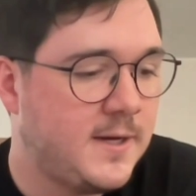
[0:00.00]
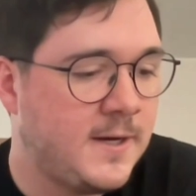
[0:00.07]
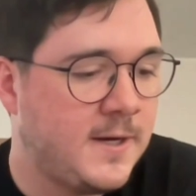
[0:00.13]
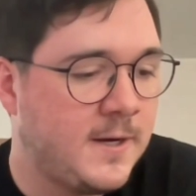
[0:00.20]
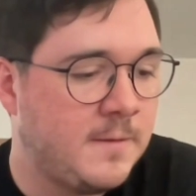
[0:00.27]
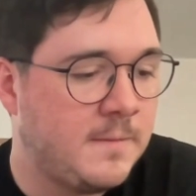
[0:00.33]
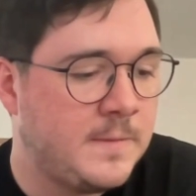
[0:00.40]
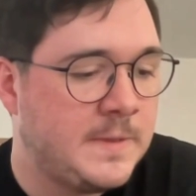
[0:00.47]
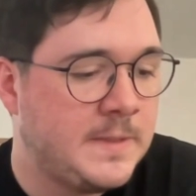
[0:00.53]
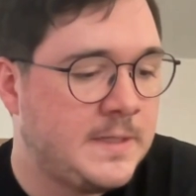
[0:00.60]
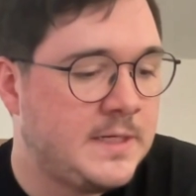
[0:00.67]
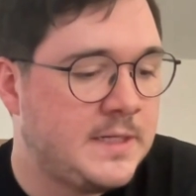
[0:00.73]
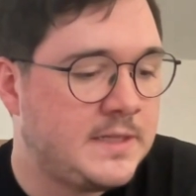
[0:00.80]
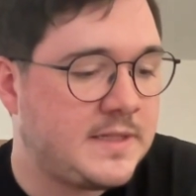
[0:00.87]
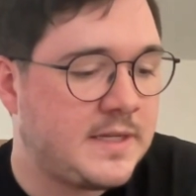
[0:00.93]

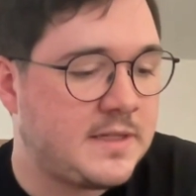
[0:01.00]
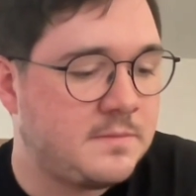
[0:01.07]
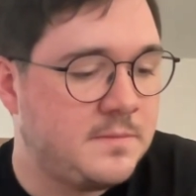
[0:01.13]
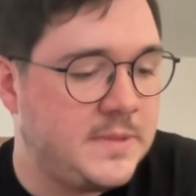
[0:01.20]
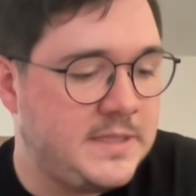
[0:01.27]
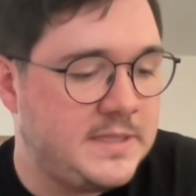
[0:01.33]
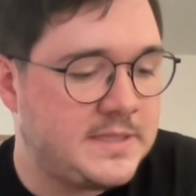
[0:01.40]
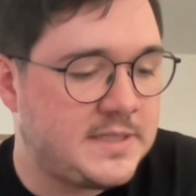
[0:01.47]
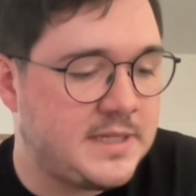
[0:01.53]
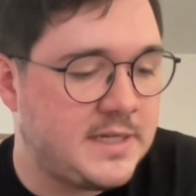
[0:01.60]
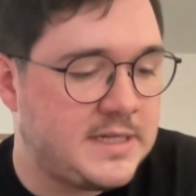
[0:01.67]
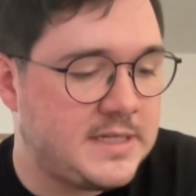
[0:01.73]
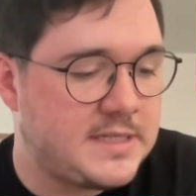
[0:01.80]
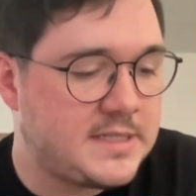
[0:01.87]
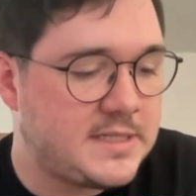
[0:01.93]
That means
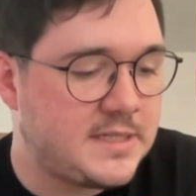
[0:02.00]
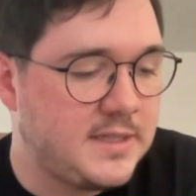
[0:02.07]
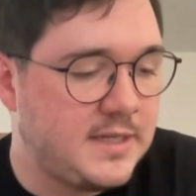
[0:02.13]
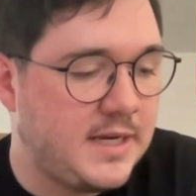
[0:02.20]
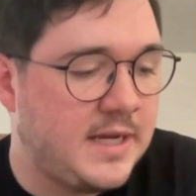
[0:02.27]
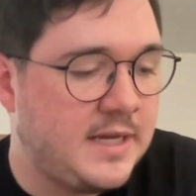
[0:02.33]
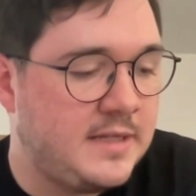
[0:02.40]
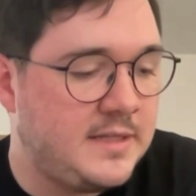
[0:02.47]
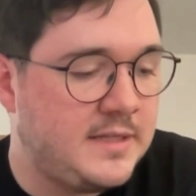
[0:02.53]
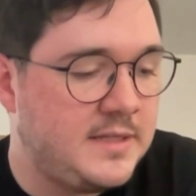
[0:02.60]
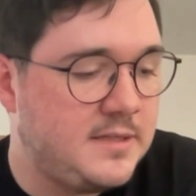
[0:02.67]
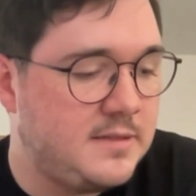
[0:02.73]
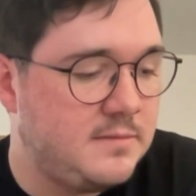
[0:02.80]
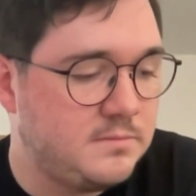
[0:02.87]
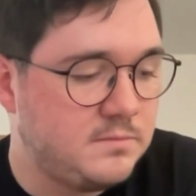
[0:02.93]
that
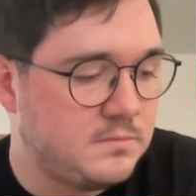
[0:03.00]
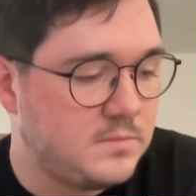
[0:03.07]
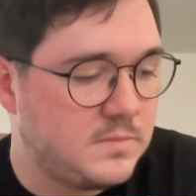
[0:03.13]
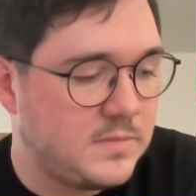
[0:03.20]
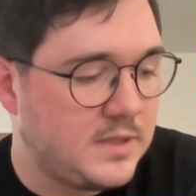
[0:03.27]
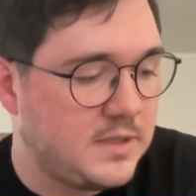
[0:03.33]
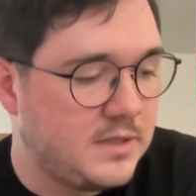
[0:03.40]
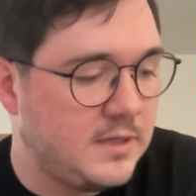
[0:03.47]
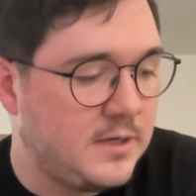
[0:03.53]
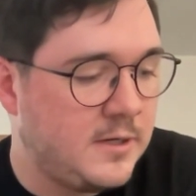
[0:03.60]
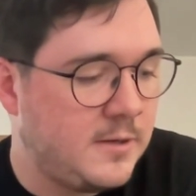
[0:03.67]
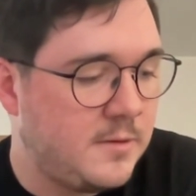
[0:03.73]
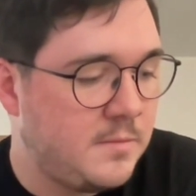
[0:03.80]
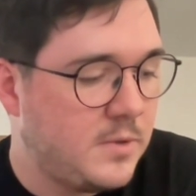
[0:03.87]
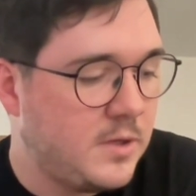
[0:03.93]
any
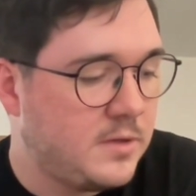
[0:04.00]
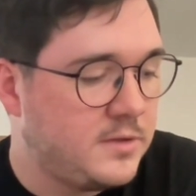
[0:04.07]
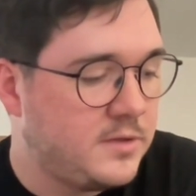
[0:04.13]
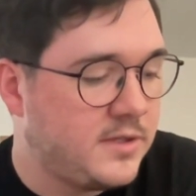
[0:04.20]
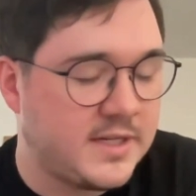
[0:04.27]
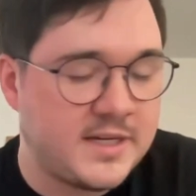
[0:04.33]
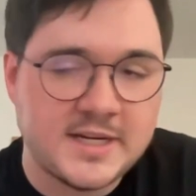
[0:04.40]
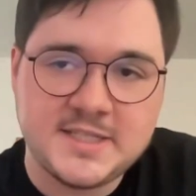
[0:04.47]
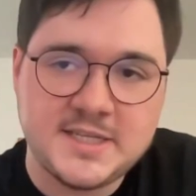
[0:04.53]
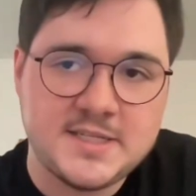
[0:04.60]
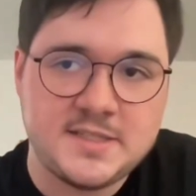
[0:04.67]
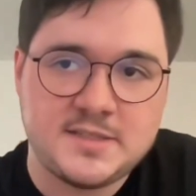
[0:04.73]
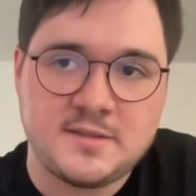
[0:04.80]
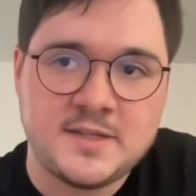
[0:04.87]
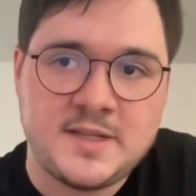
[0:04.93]
you can access it